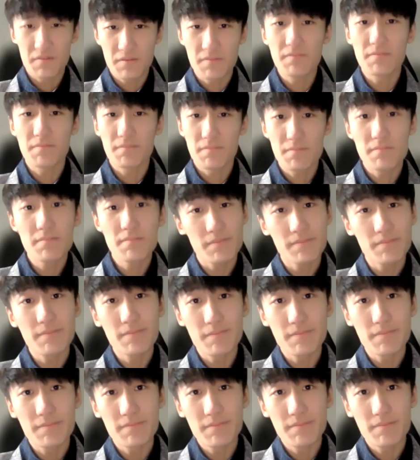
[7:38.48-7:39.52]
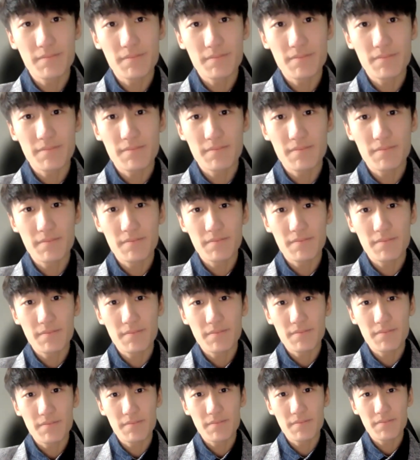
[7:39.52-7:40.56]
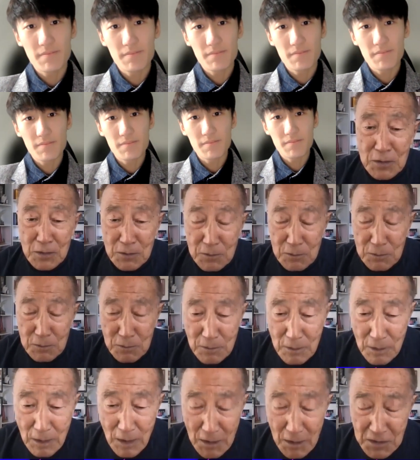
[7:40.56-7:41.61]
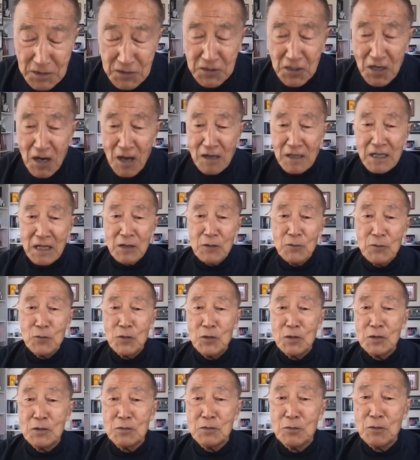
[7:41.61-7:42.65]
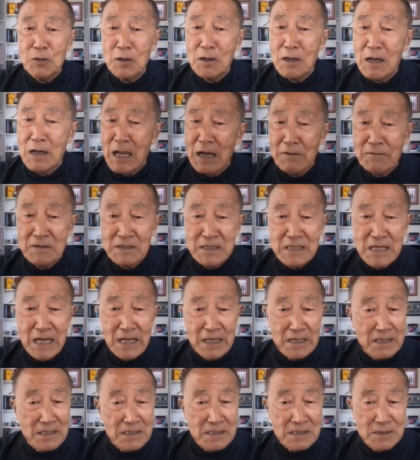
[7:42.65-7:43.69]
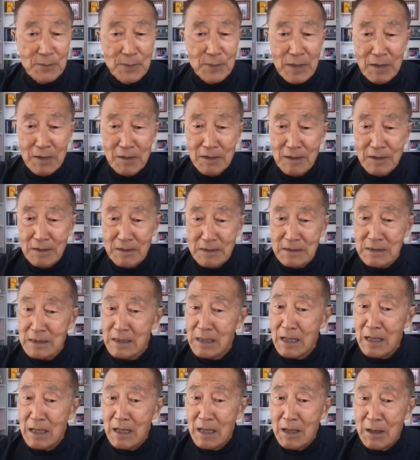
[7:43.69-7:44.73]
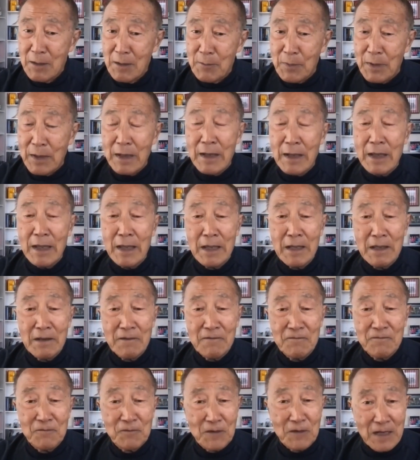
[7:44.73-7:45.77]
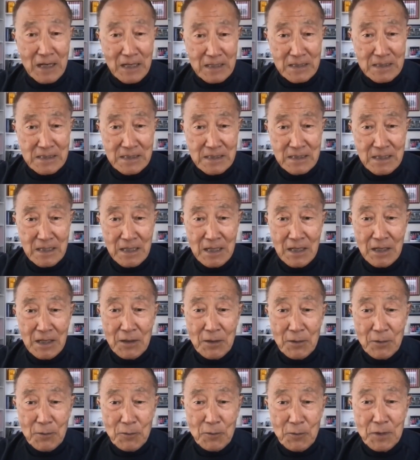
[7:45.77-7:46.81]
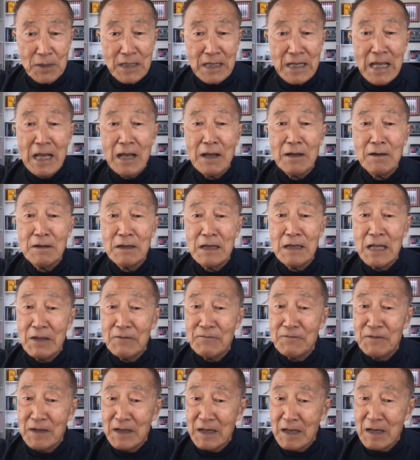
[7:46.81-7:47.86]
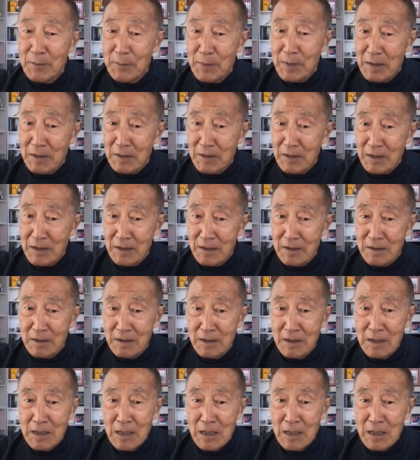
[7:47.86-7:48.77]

Punish may be a large word a shocking word to a lot of Chinese Americans. But hey, friends, we now live in America.